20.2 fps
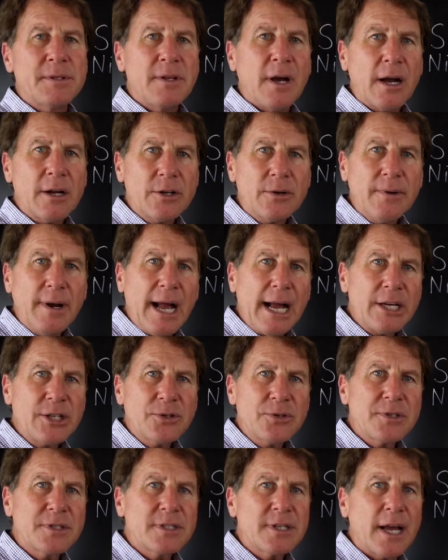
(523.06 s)
Dr.
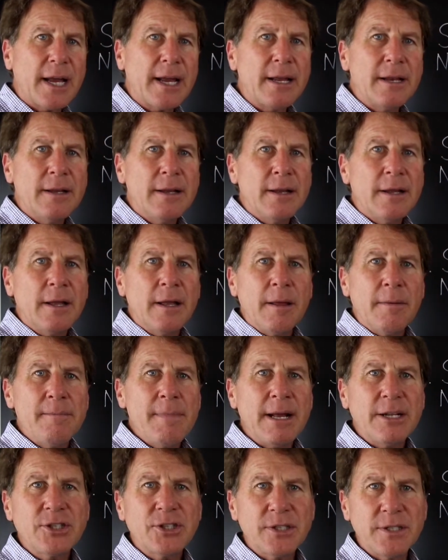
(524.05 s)
Asher's site
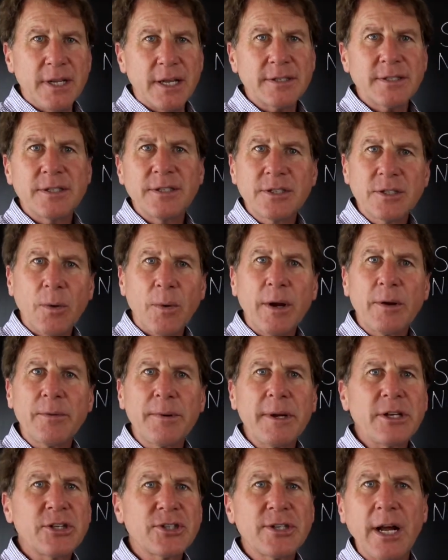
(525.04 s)
mentioned this, and so I
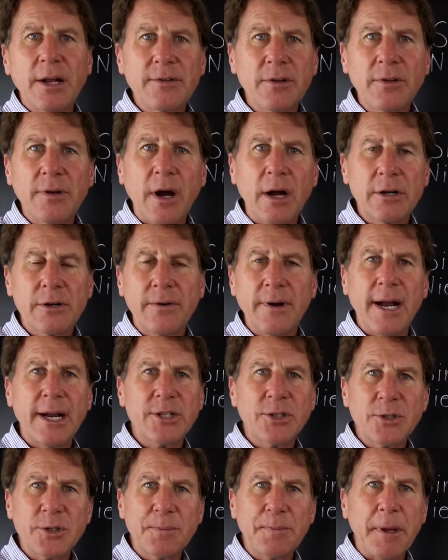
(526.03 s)
reached out to Dr.
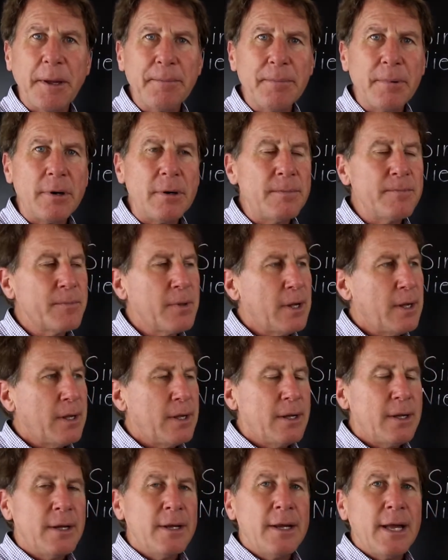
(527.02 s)
Asher's people,
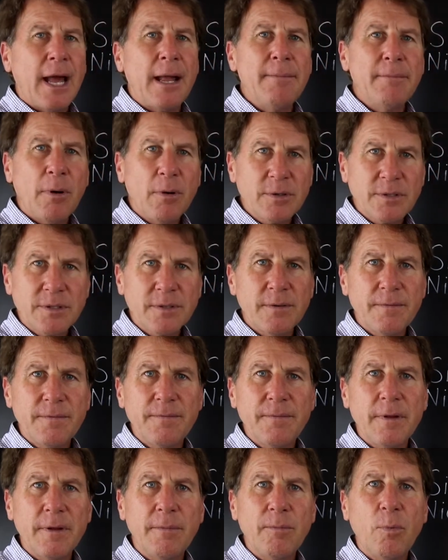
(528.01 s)
and most
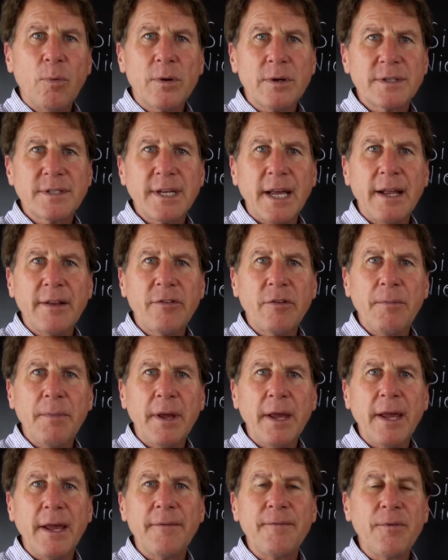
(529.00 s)
of them were saying to
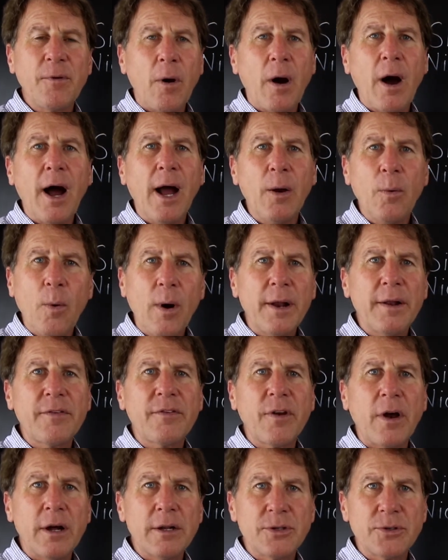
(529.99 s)
me, if I wanted
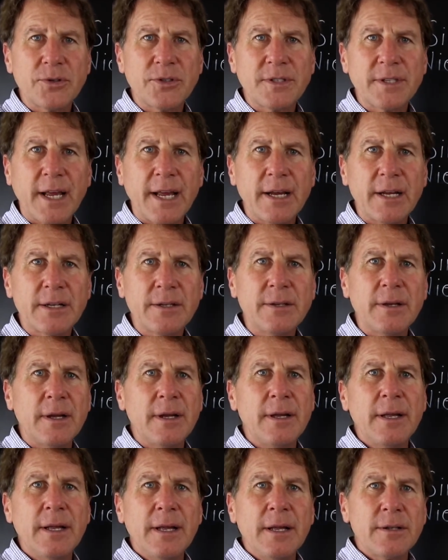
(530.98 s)
to understand
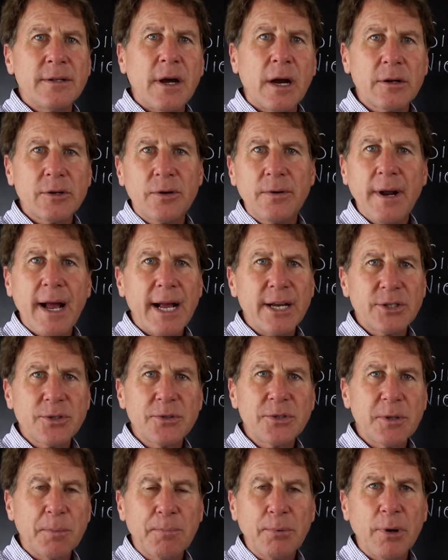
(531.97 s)
Dr.
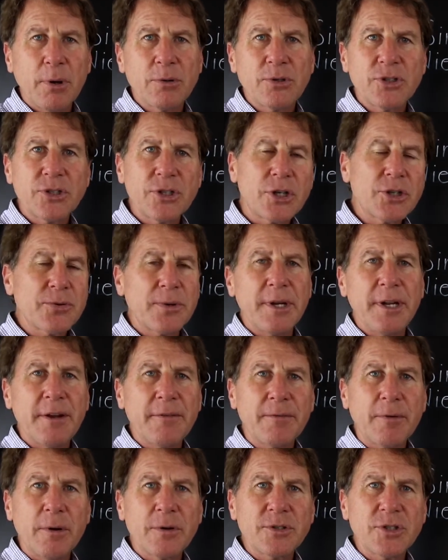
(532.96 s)
Asher's approach to
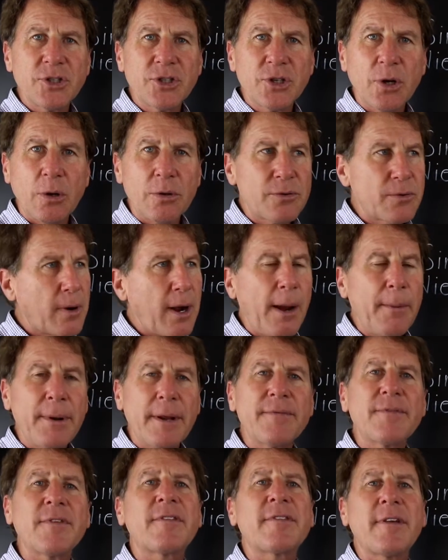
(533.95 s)
treating frozen shoulder, I would
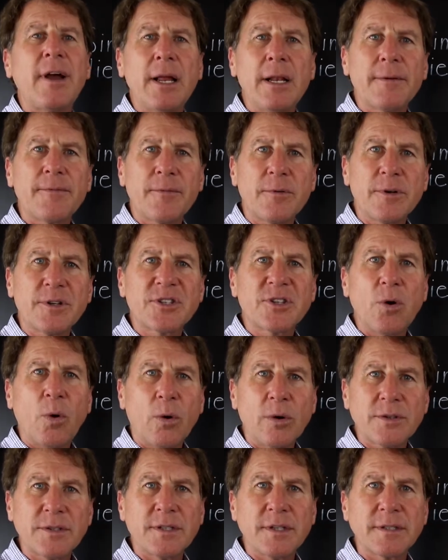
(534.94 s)
have to sign up for his
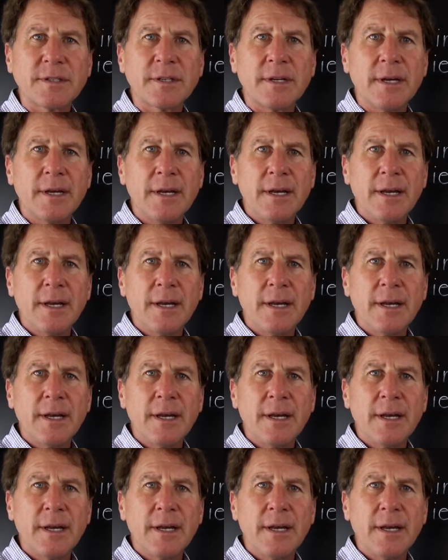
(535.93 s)
courses.